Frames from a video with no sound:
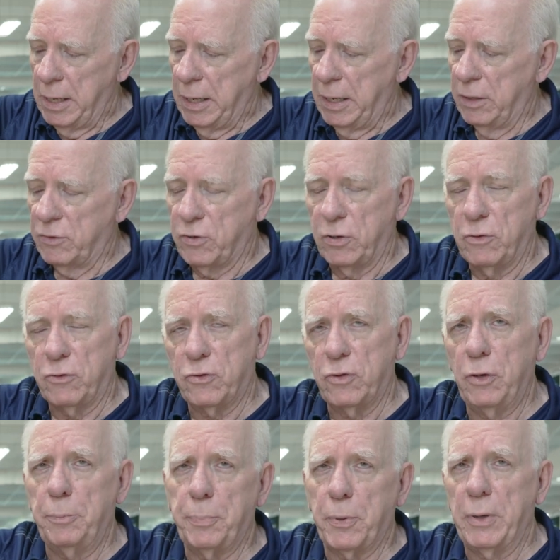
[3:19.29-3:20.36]
It's
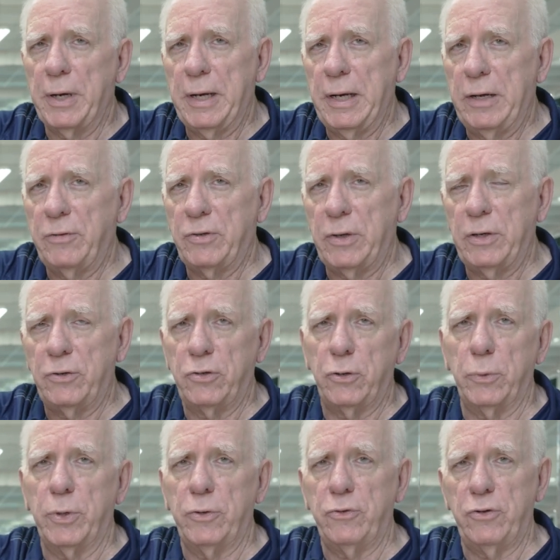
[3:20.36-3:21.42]
super easy
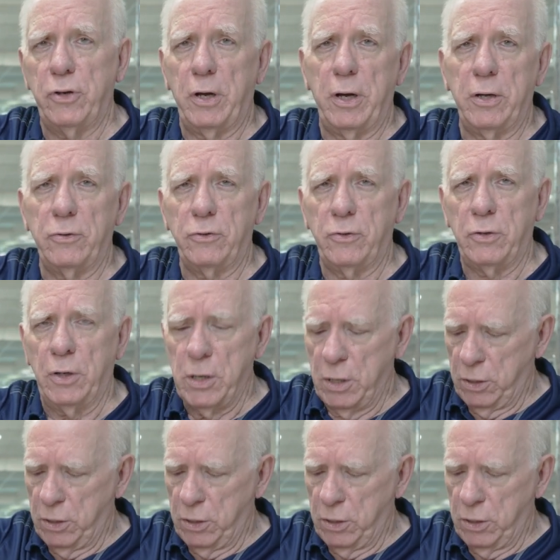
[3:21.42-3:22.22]
to adjust.